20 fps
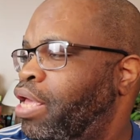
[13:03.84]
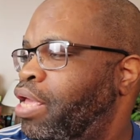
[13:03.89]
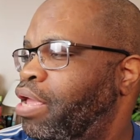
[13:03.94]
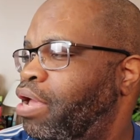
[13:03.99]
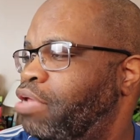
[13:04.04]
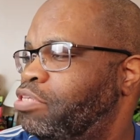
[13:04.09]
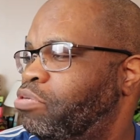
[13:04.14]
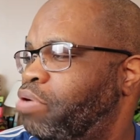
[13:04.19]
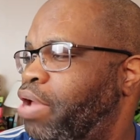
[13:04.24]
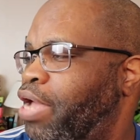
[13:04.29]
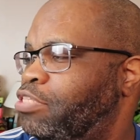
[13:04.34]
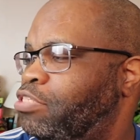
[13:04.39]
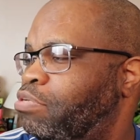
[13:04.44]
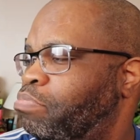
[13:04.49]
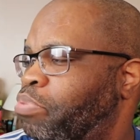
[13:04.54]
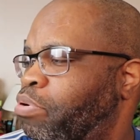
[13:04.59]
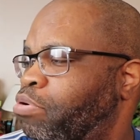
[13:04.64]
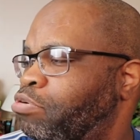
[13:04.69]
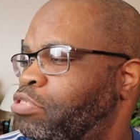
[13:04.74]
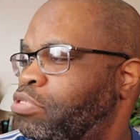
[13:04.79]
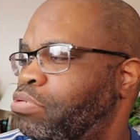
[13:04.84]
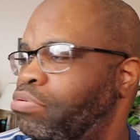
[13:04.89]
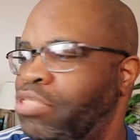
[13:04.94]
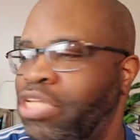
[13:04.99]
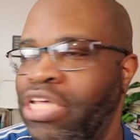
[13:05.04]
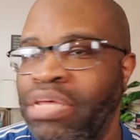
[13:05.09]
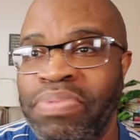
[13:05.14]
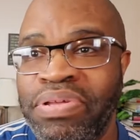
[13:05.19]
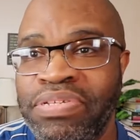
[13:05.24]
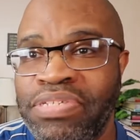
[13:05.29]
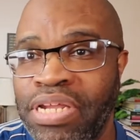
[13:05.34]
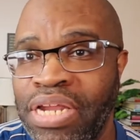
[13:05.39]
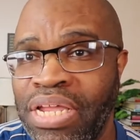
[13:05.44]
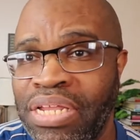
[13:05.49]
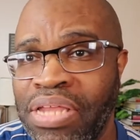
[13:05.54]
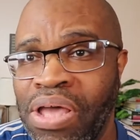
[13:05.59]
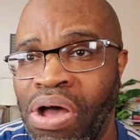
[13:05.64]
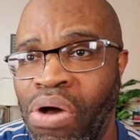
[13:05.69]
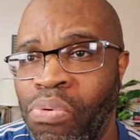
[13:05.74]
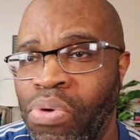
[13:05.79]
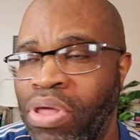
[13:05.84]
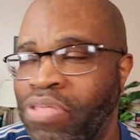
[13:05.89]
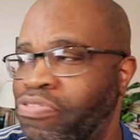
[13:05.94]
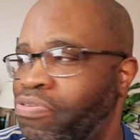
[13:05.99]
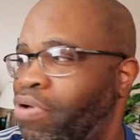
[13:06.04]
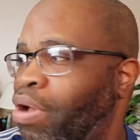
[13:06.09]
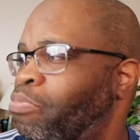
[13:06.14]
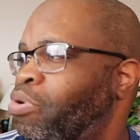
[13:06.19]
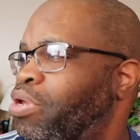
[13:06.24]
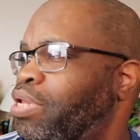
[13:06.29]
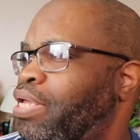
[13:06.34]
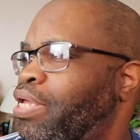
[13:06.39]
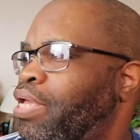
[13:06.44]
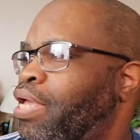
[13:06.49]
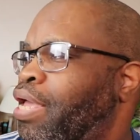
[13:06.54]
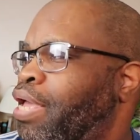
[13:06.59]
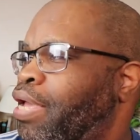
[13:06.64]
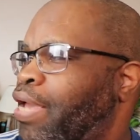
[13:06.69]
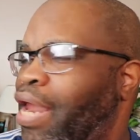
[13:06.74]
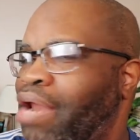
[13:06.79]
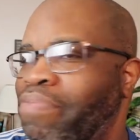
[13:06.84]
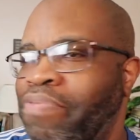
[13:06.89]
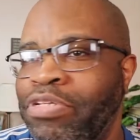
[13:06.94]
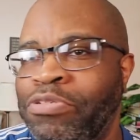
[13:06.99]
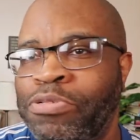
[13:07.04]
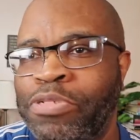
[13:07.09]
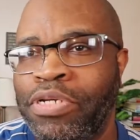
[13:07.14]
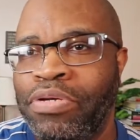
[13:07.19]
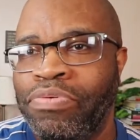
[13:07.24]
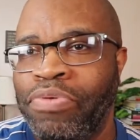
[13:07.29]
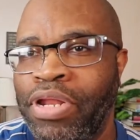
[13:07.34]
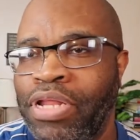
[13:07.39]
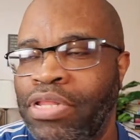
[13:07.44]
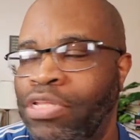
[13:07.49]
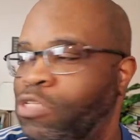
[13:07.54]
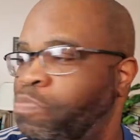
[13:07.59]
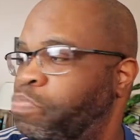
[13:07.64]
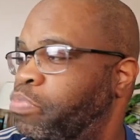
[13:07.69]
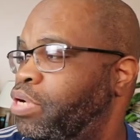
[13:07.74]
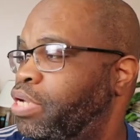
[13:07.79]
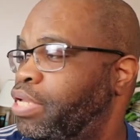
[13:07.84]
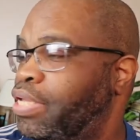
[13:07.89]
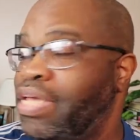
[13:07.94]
He also had some personal demons that he dealt with, so I'm really kind of interested in reading this book.